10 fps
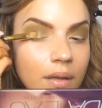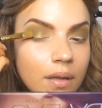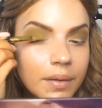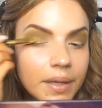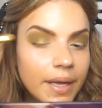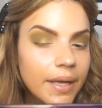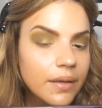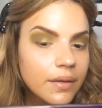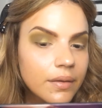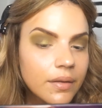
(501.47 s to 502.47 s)
Okay,
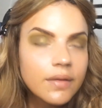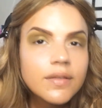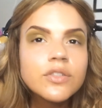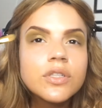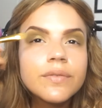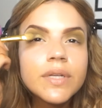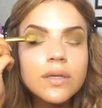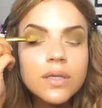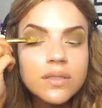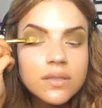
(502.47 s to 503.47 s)
no, it's actually really
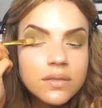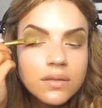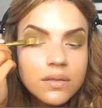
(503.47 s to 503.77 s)
nice.